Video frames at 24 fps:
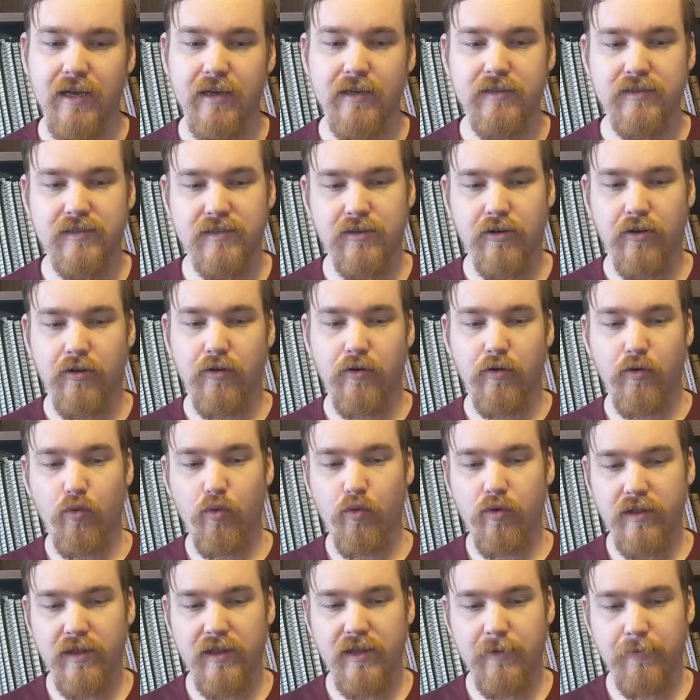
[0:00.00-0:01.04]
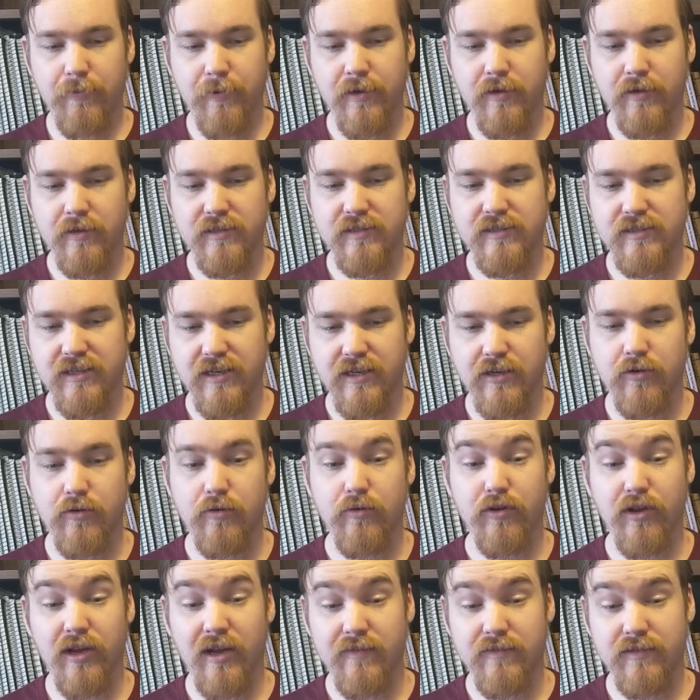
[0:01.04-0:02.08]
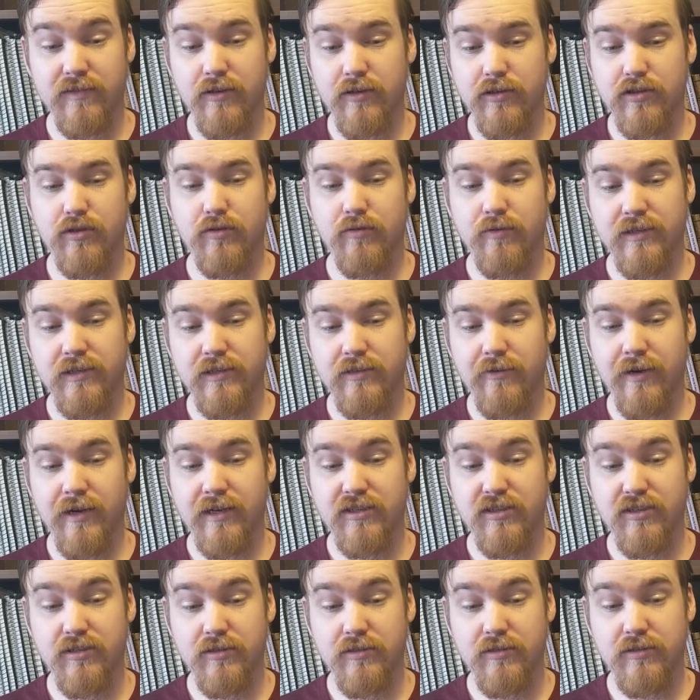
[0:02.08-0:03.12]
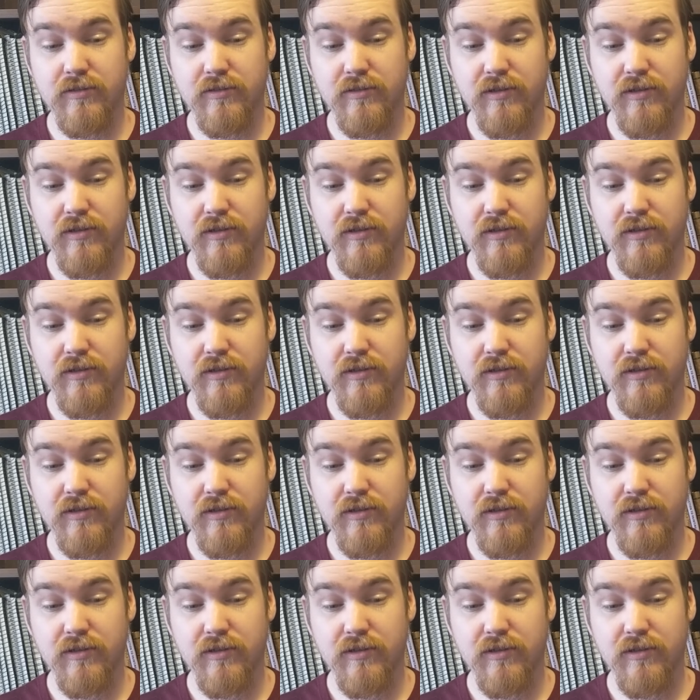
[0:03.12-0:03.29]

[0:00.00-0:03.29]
So with the appealing skill, you have social interactions,